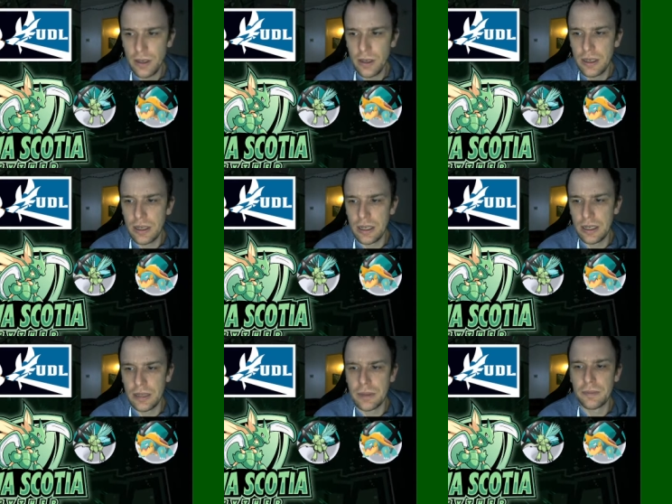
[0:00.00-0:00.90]

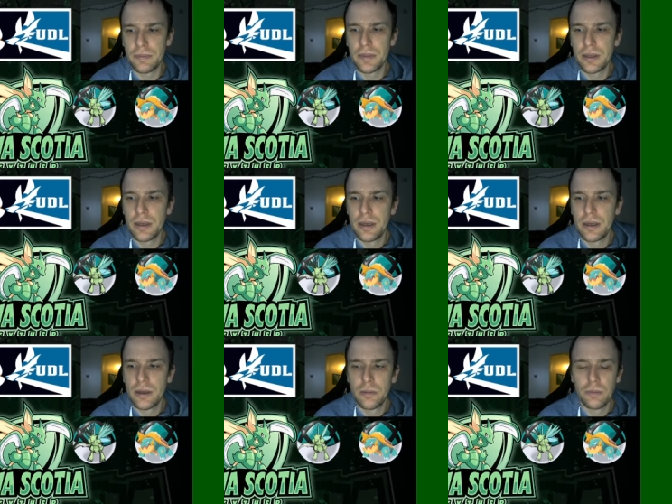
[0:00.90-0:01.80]
But
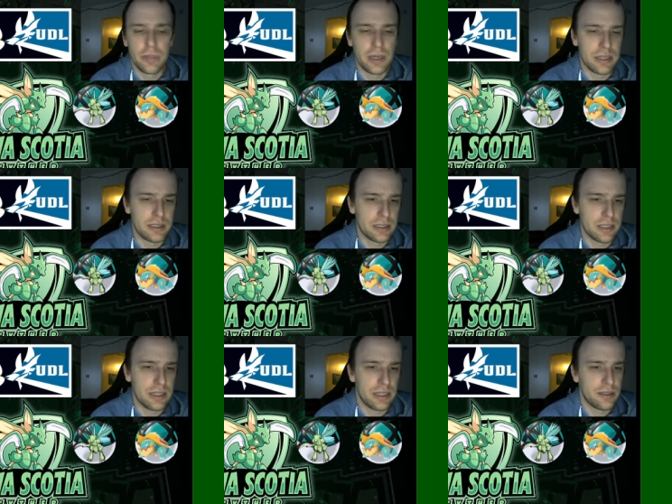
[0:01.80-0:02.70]

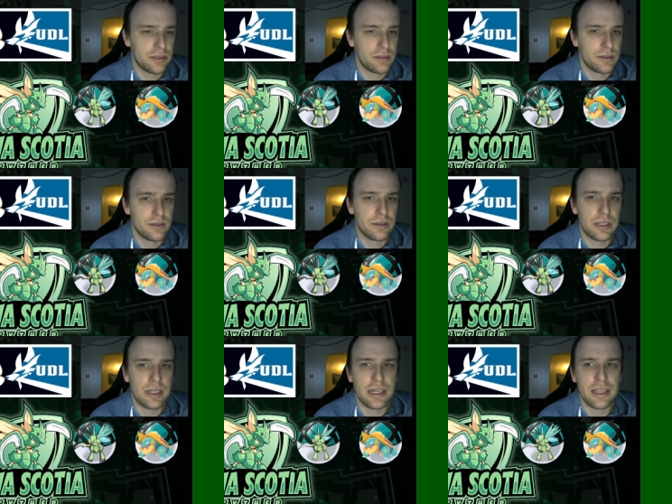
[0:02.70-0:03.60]

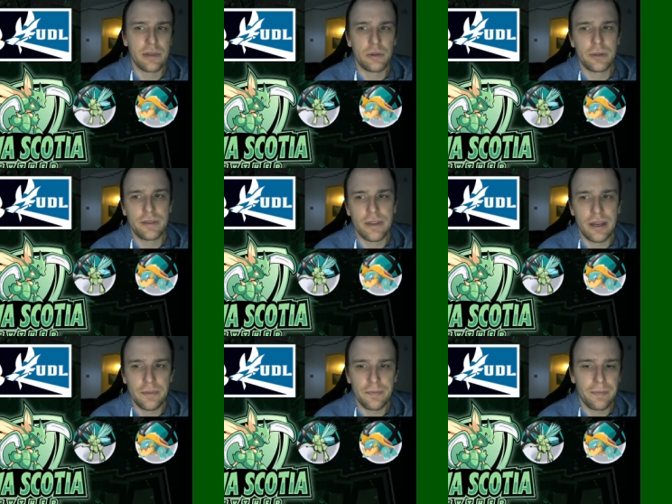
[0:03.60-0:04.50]
I think we'll be
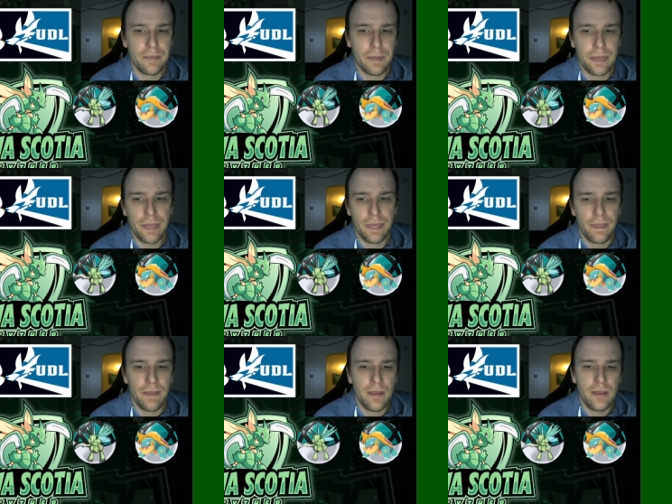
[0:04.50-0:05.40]
fine.
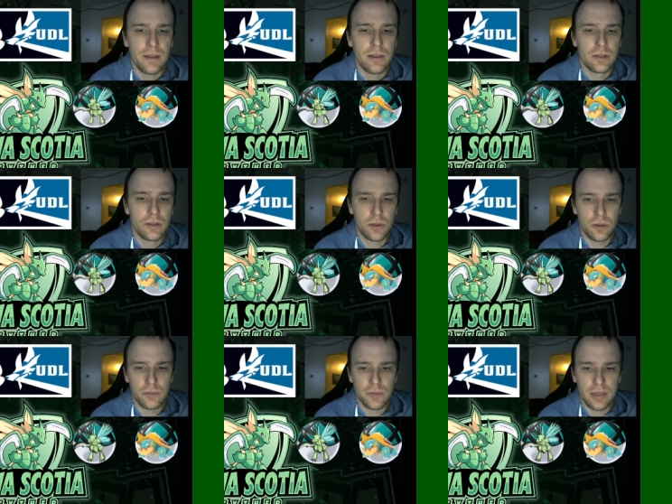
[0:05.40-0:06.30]

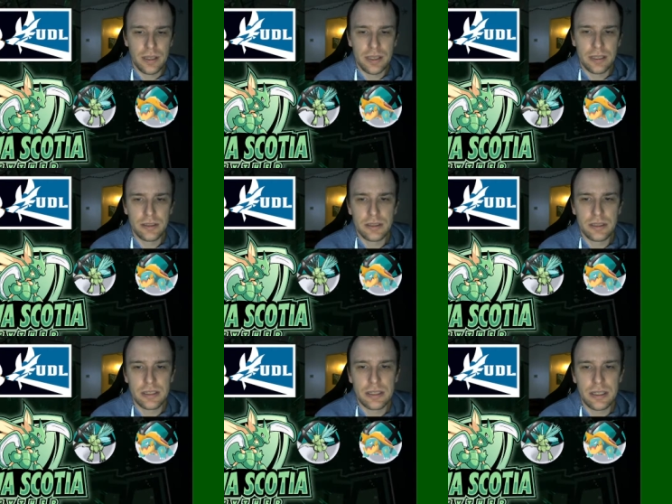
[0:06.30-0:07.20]
So as you can
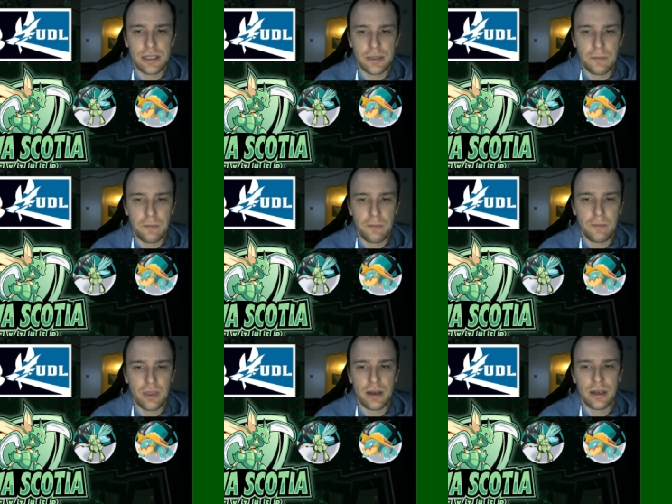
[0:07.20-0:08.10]
see, like
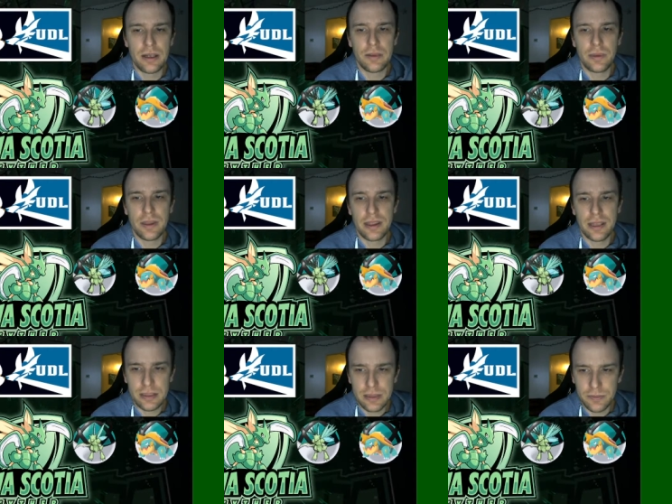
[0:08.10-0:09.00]
with
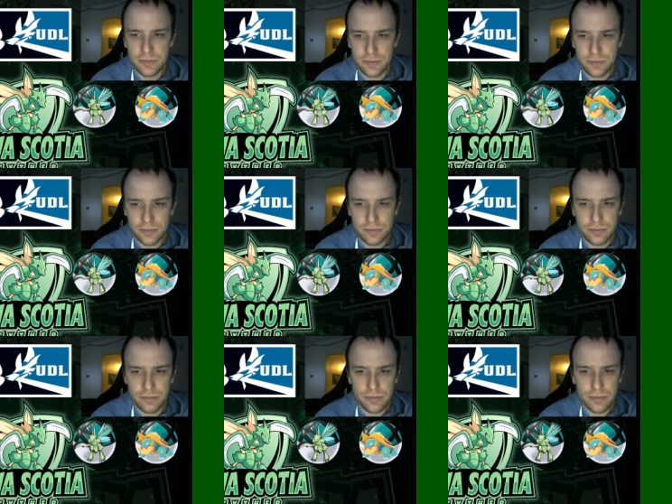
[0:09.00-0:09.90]
this,
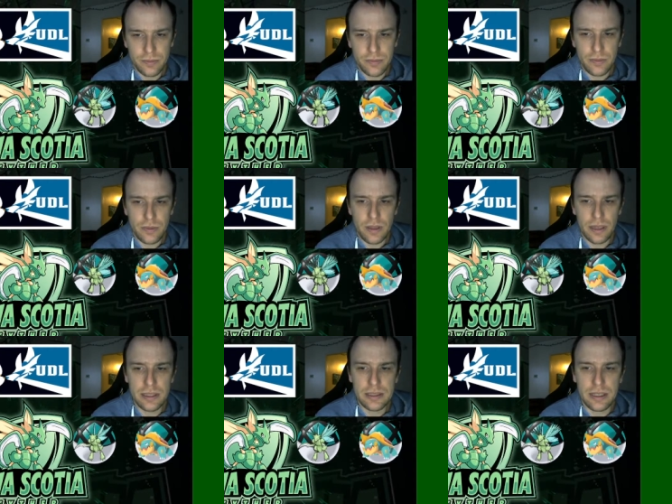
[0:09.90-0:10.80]

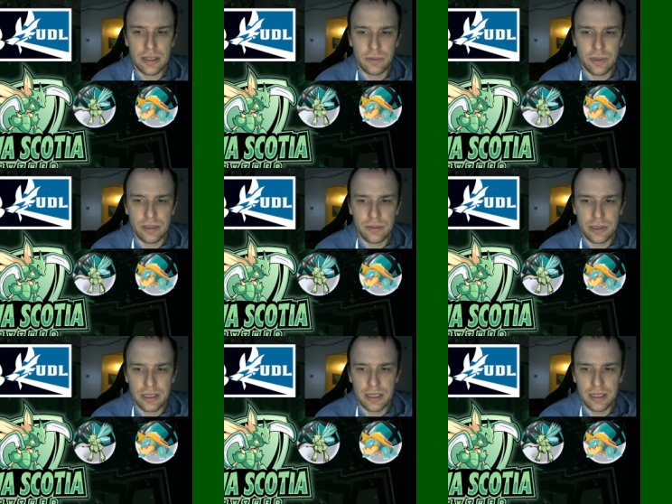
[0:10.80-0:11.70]
like I said, we
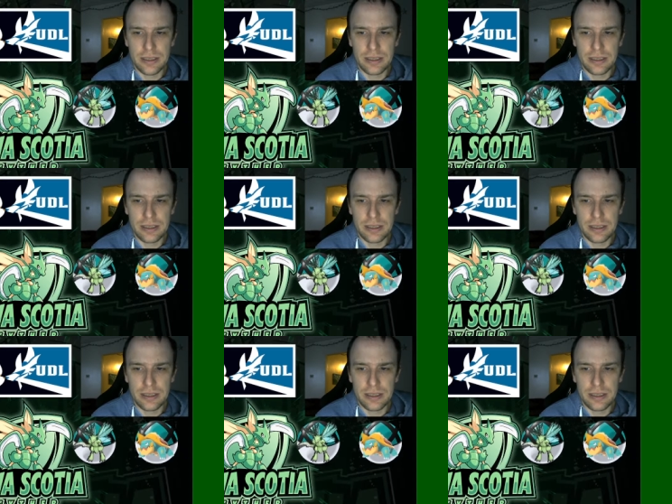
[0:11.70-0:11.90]
can't